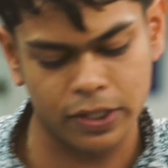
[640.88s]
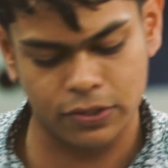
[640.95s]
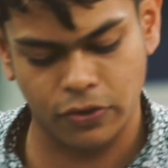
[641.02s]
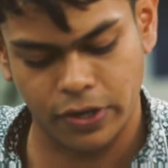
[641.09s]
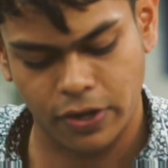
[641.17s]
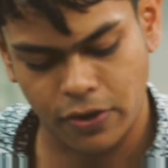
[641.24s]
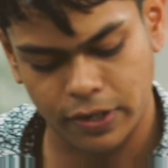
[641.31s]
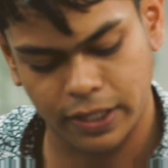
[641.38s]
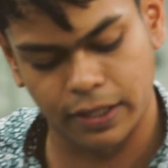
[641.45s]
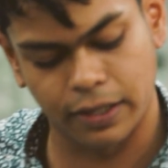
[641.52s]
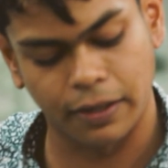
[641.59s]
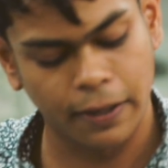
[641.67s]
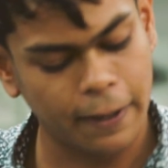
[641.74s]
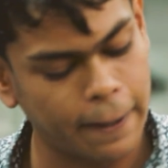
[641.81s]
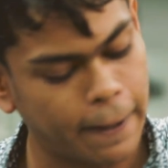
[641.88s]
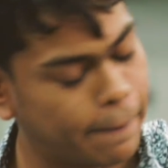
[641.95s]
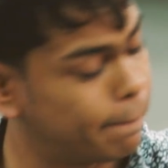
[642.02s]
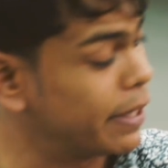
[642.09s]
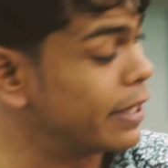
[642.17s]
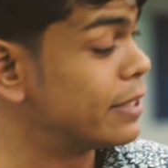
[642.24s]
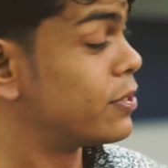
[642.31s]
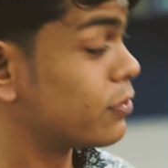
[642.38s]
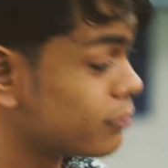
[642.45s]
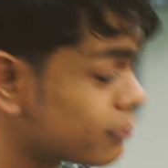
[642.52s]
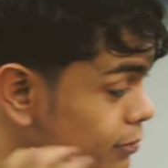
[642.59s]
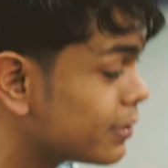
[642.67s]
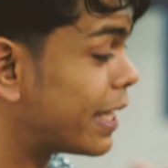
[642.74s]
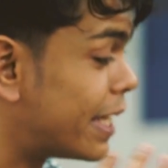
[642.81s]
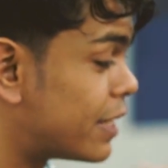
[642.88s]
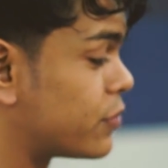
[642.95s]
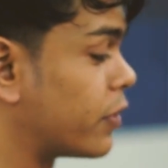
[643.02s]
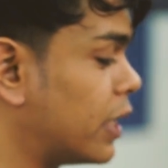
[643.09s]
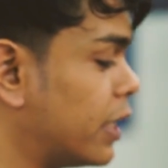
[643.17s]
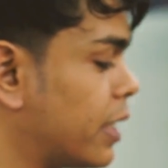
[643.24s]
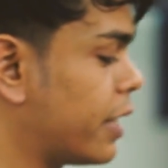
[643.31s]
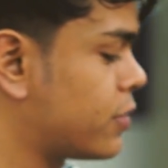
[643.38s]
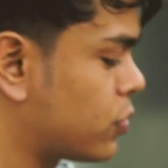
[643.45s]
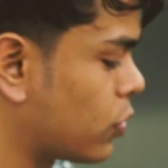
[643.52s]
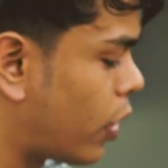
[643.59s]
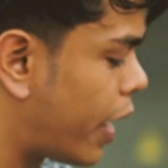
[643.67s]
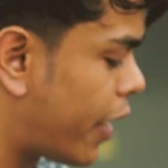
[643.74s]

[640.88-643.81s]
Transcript: what's going on here? But it's it's really nice. So